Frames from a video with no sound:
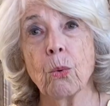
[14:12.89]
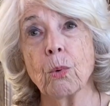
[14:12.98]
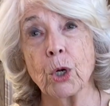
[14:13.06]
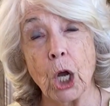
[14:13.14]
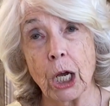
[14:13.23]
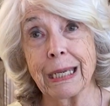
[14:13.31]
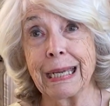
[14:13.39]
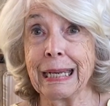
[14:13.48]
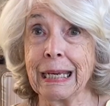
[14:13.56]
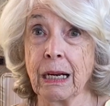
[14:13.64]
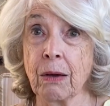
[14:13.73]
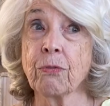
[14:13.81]
we're not
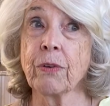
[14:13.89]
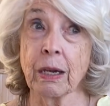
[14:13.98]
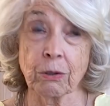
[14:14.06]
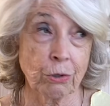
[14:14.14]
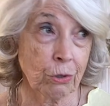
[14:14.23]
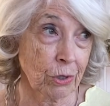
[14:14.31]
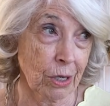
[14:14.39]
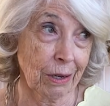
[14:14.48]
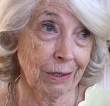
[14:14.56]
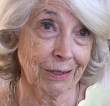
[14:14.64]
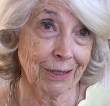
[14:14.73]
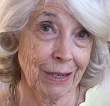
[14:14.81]
getting enough
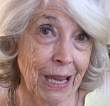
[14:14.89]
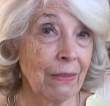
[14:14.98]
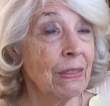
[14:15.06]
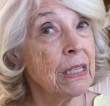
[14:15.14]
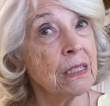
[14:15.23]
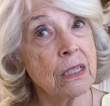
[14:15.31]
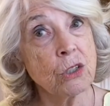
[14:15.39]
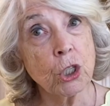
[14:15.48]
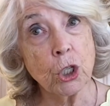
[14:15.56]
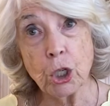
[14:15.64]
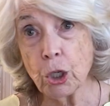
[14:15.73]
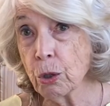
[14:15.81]
exercise. And this is
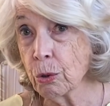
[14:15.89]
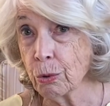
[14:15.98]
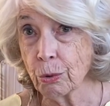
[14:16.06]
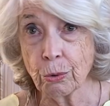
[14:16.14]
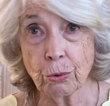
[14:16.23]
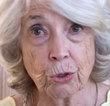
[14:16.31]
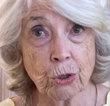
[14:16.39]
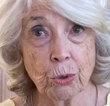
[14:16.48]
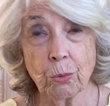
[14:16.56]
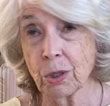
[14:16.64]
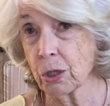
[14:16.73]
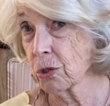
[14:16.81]
huge
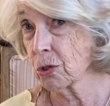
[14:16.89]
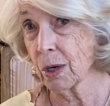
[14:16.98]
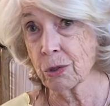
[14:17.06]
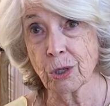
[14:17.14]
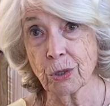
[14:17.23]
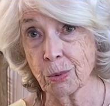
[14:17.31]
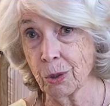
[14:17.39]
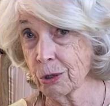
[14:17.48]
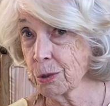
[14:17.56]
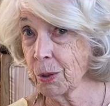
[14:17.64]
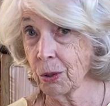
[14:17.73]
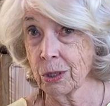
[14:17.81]
with the stresses we're
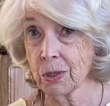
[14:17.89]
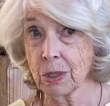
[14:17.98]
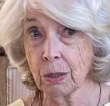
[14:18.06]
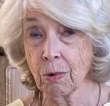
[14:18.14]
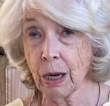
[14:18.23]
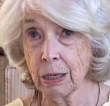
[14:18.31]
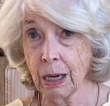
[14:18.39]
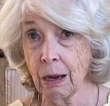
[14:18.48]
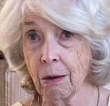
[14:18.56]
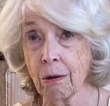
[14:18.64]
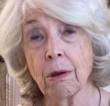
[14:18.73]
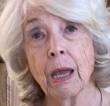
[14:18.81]
experiencing right
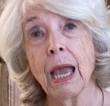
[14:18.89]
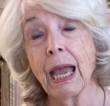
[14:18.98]
now.